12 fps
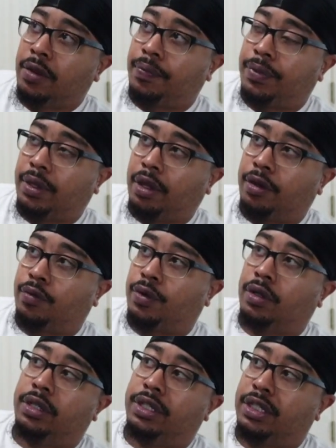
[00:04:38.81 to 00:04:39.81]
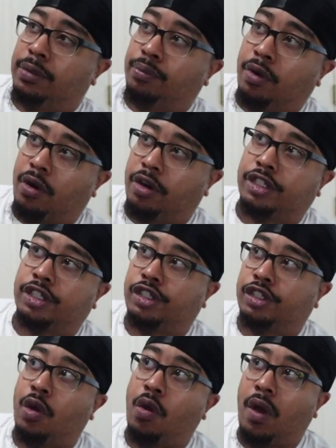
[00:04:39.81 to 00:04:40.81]
unrealistic bars
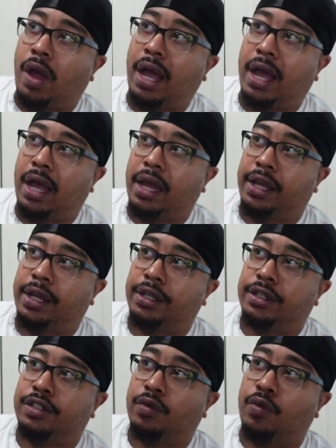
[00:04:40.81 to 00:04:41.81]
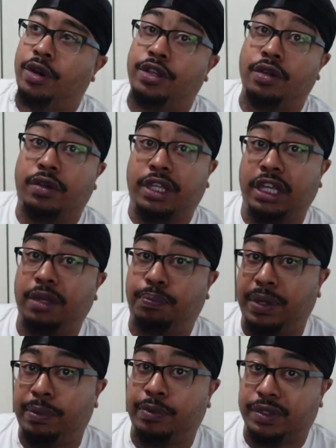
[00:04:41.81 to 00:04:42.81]
so high to where you'll keep
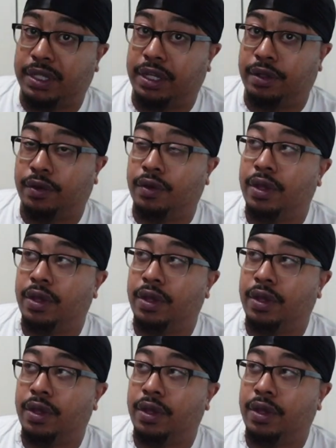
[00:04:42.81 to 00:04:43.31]
people single